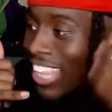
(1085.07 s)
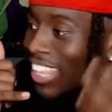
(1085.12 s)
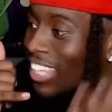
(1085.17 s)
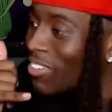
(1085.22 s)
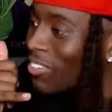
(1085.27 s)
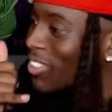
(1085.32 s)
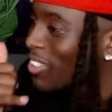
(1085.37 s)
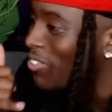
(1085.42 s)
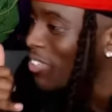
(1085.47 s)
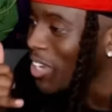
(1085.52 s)
At the end
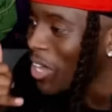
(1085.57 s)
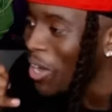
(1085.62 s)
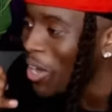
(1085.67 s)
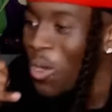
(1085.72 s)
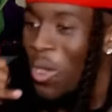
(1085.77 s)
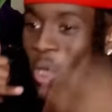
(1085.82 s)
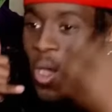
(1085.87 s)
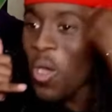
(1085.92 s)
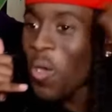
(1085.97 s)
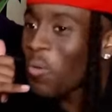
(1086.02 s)
of the music
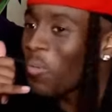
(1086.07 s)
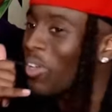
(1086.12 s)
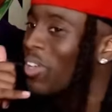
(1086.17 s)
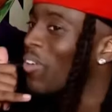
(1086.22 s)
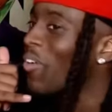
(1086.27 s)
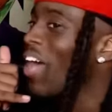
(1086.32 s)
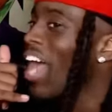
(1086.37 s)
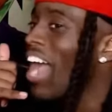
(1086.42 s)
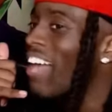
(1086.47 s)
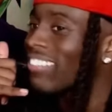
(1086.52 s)
video, we
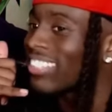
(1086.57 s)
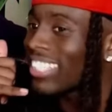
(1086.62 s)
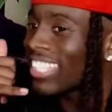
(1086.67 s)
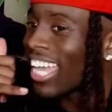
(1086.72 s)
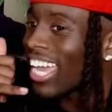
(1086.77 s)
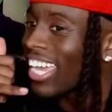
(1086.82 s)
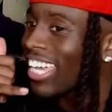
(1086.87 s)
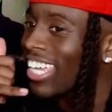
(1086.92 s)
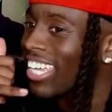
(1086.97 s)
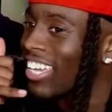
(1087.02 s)
gonna have to
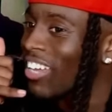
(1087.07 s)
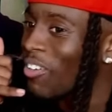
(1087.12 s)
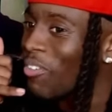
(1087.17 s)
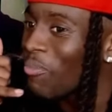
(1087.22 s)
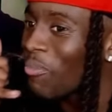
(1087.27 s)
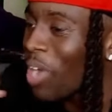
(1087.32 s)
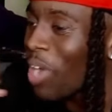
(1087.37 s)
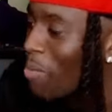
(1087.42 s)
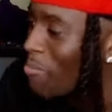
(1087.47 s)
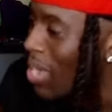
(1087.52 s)

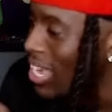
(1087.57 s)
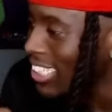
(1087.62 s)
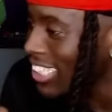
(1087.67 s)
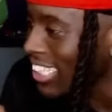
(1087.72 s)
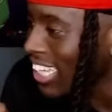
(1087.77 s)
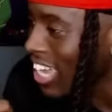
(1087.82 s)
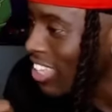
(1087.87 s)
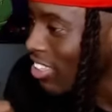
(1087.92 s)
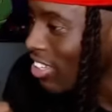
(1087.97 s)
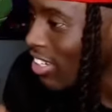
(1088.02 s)
come back
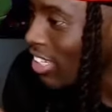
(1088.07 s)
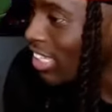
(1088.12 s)
together.